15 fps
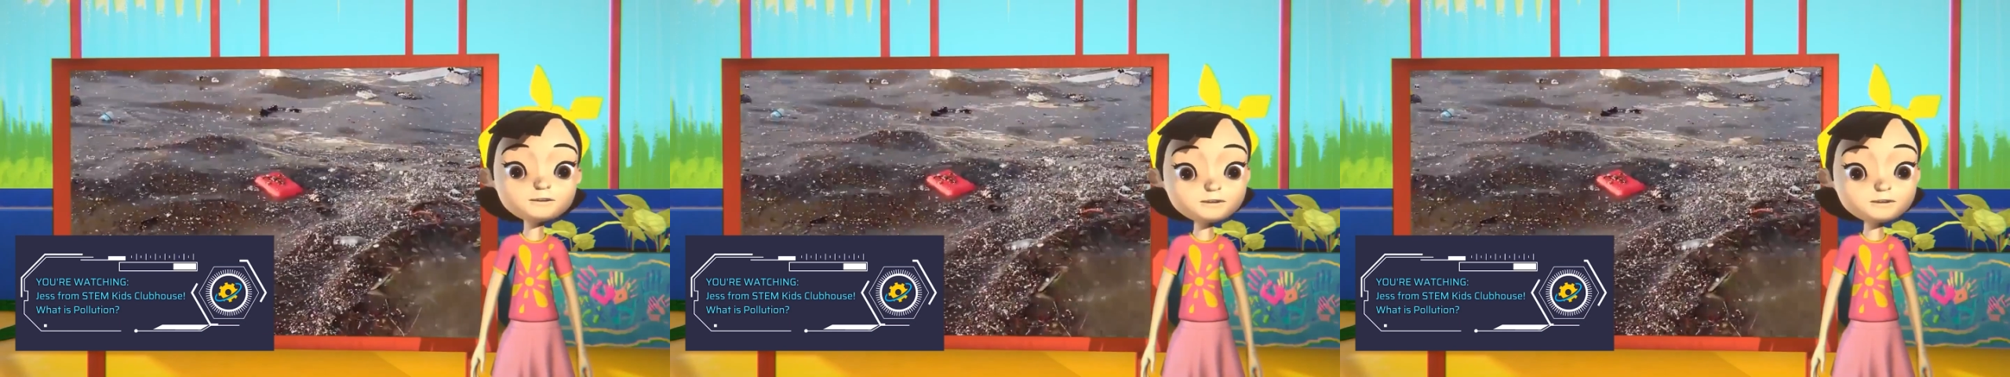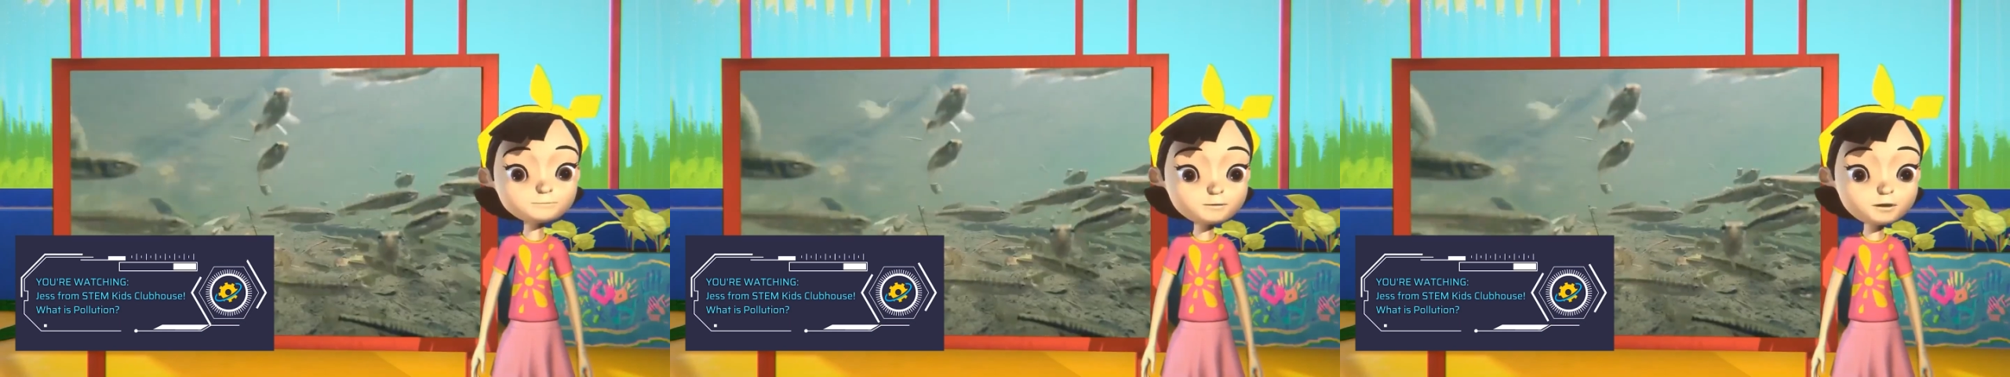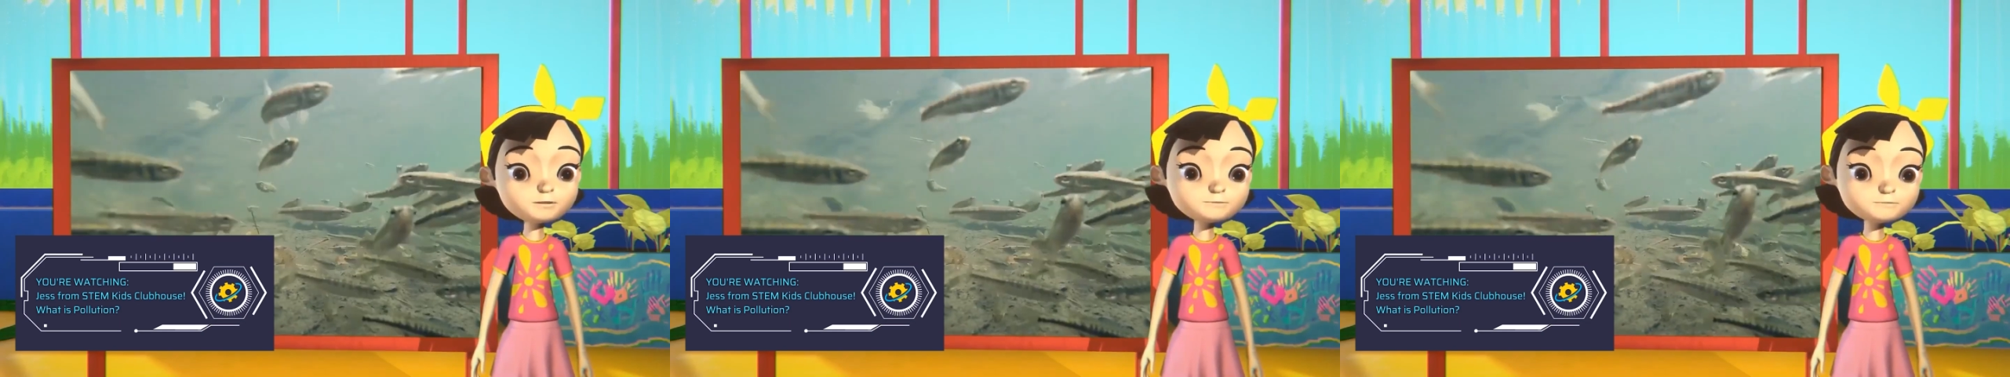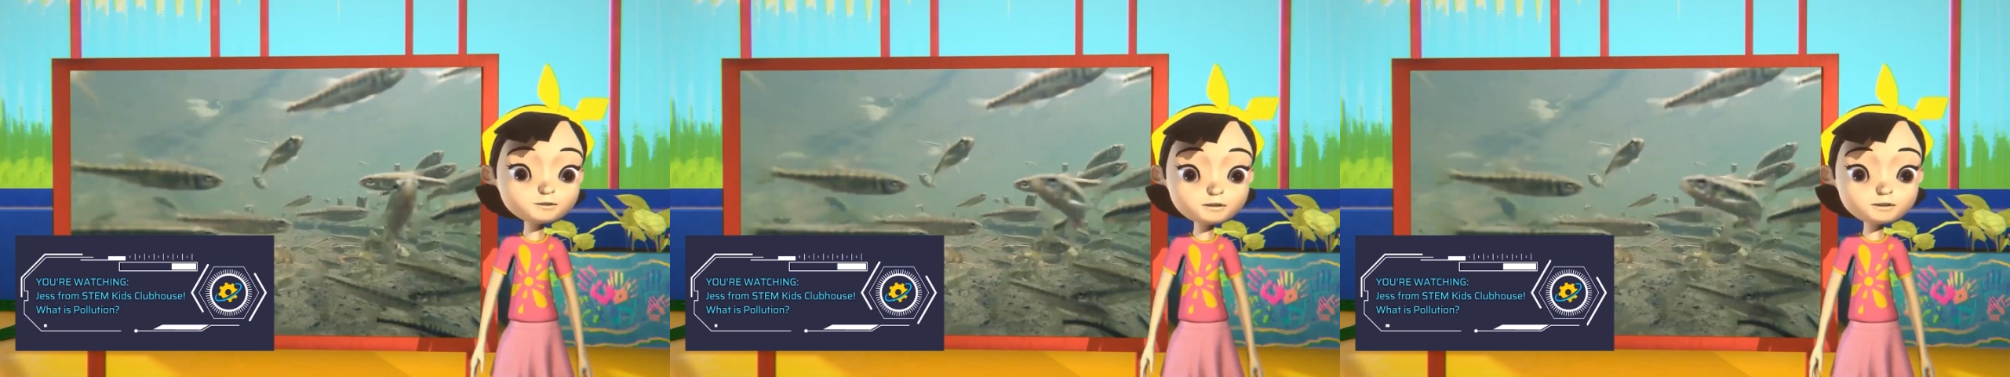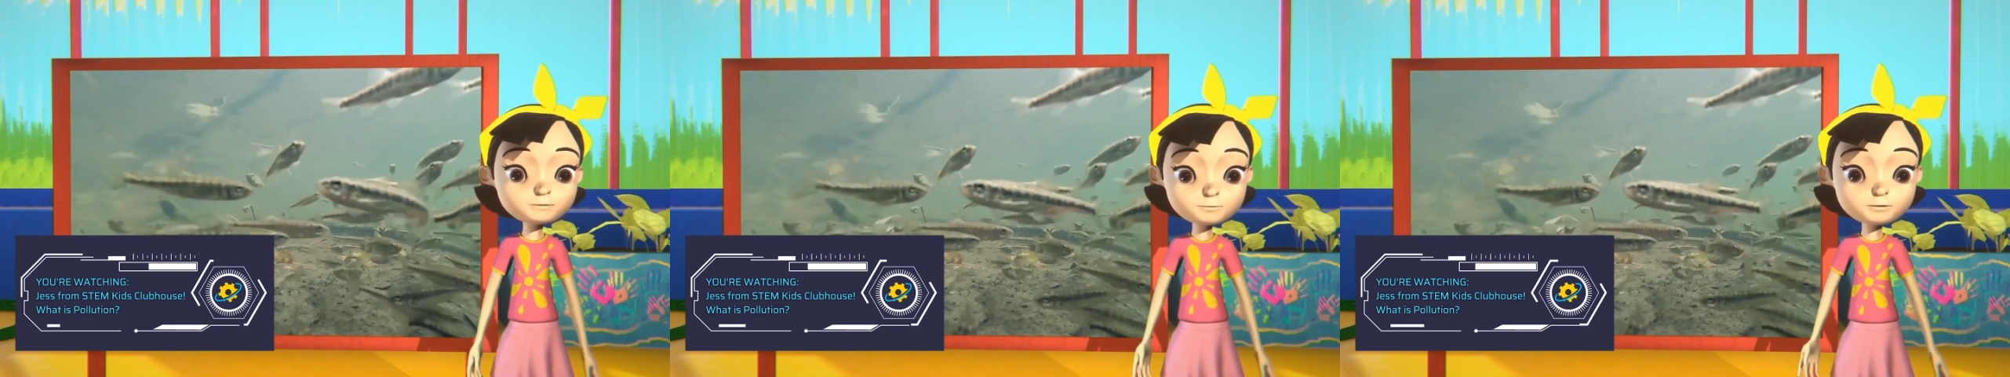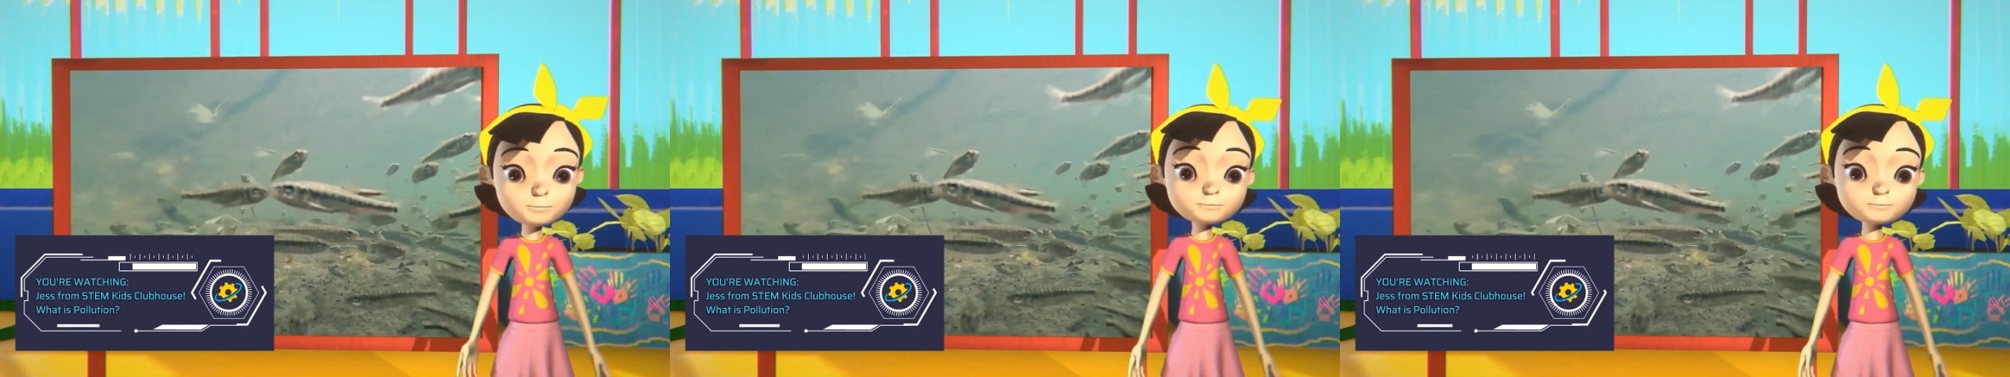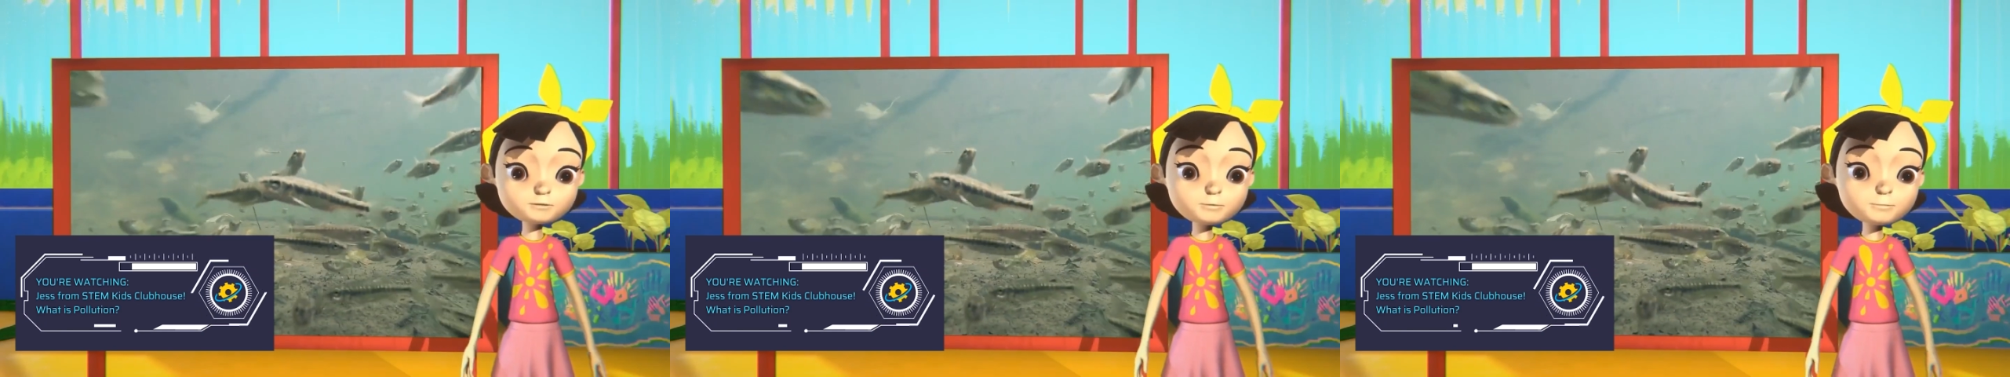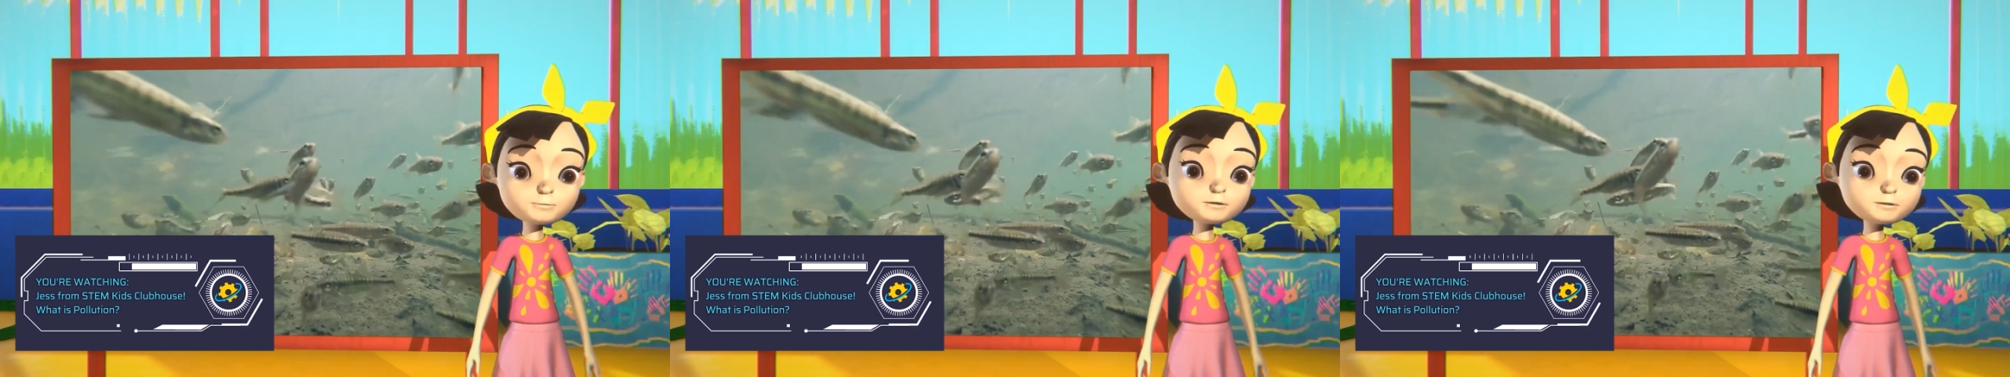Small fish will absorb